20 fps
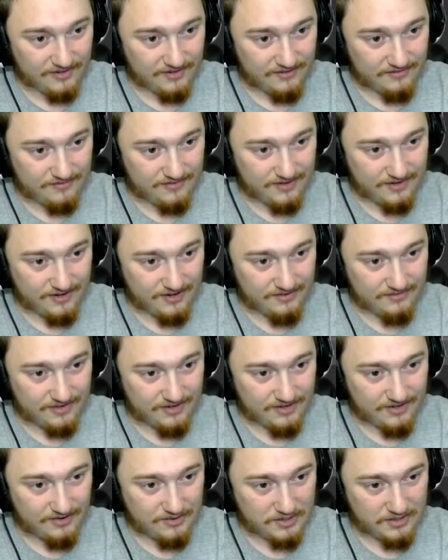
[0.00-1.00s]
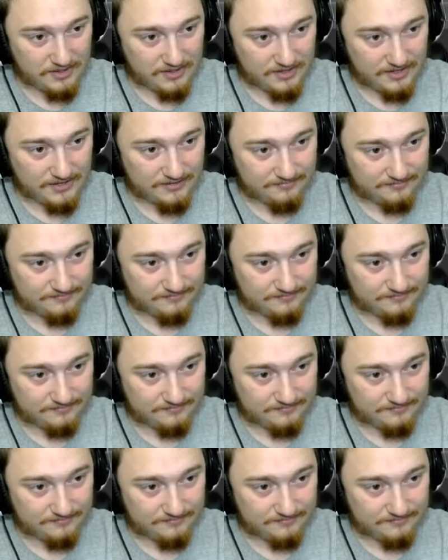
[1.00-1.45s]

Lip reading: are very, very quickly...